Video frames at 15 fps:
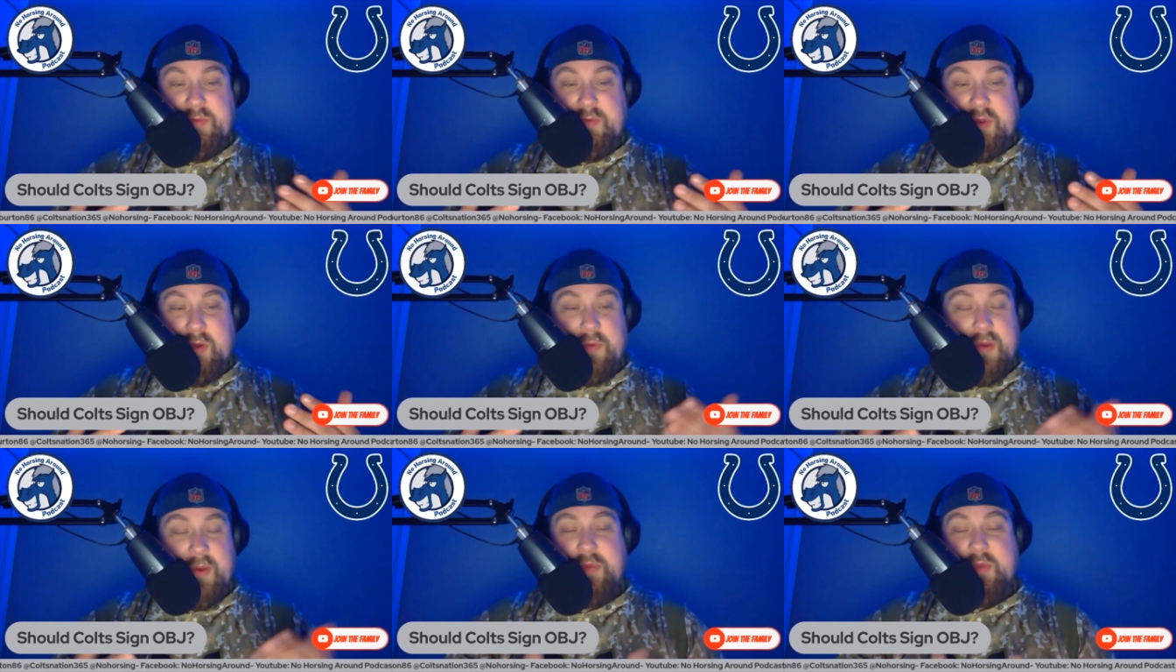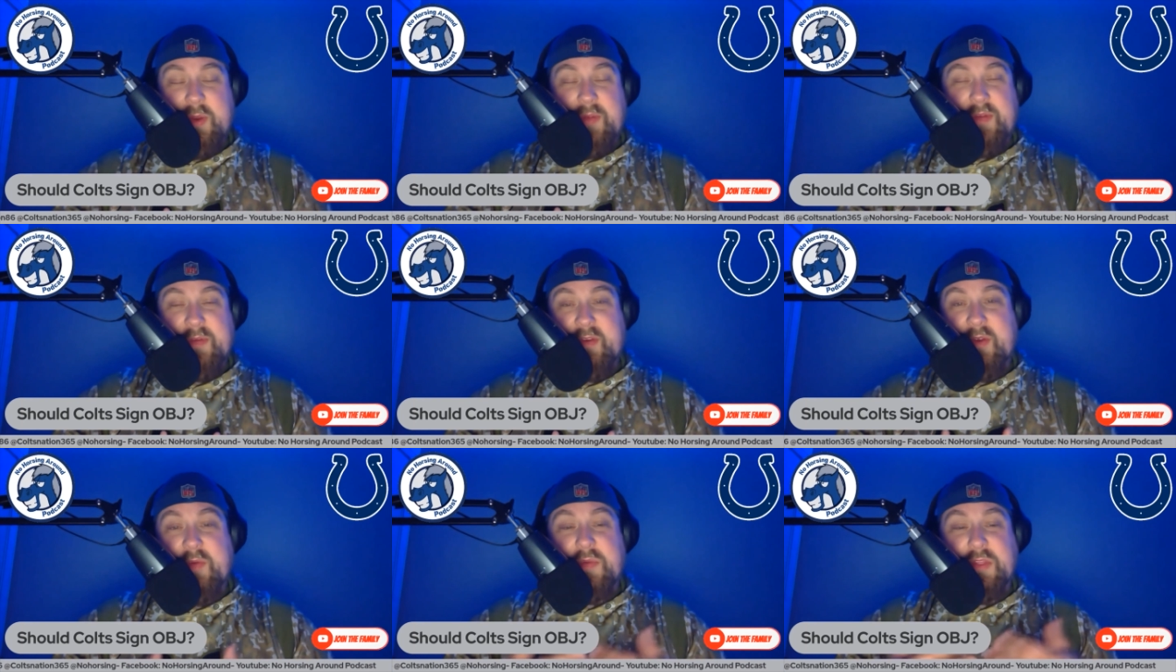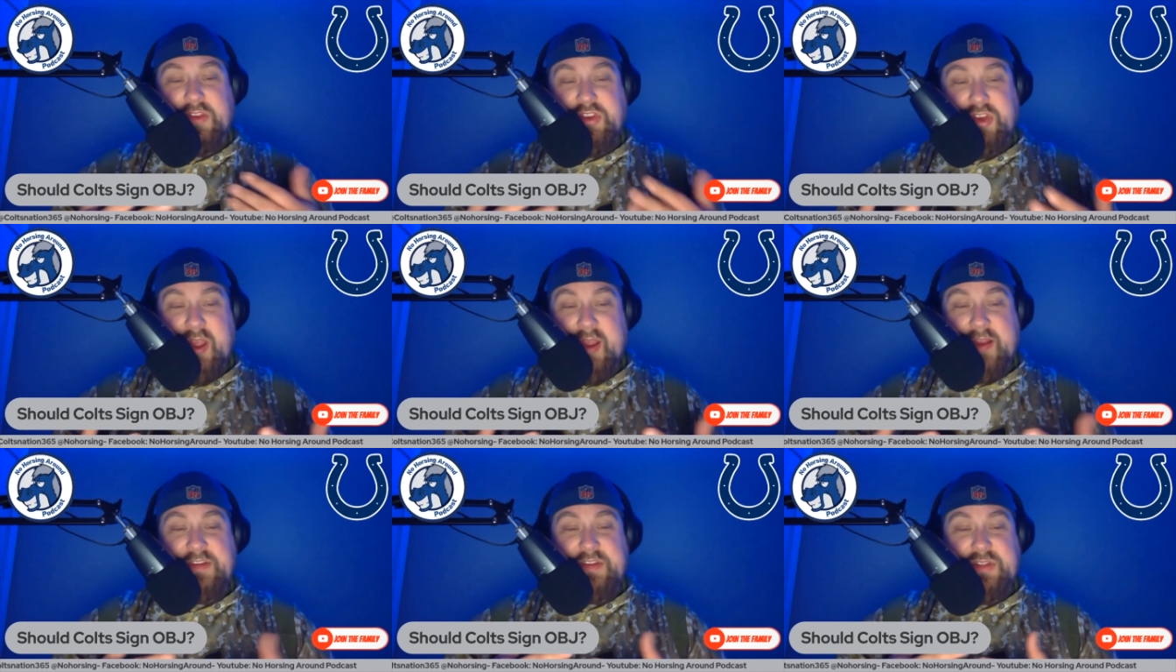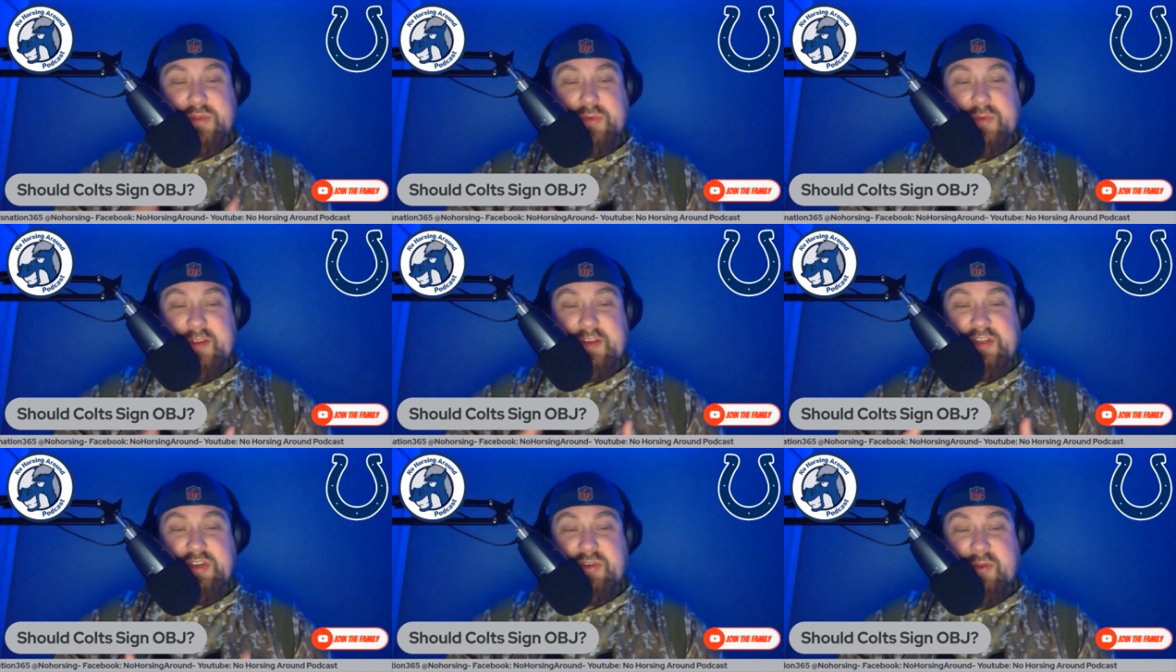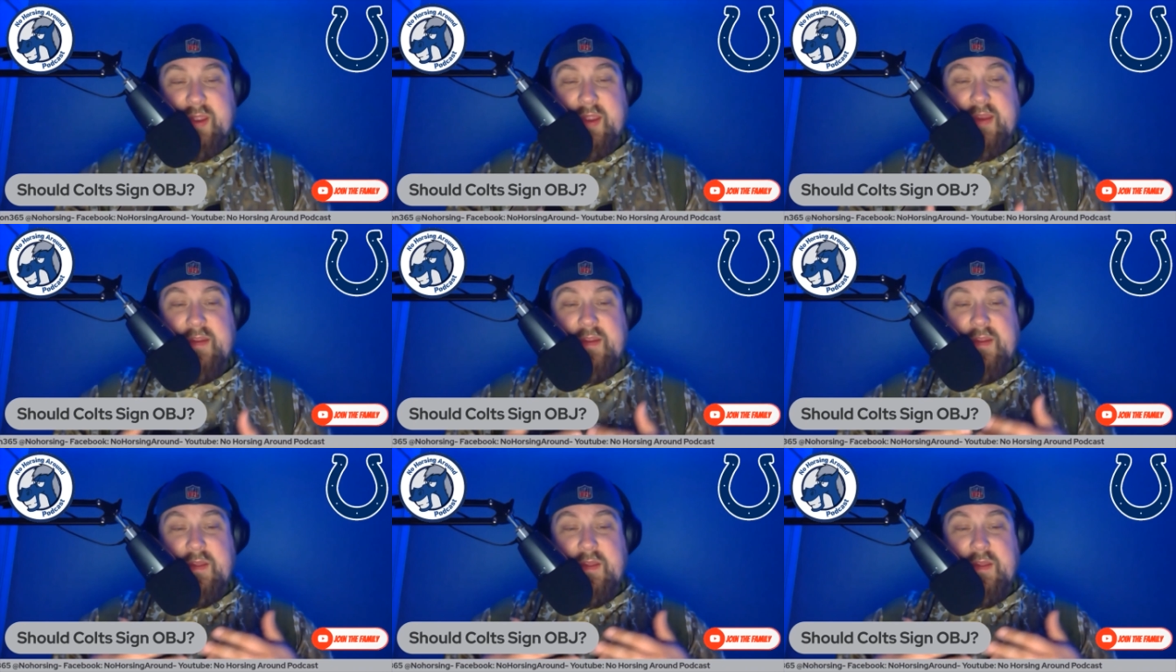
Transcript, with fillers: or not with the Rams, I'm sorry, with the Giants, three straight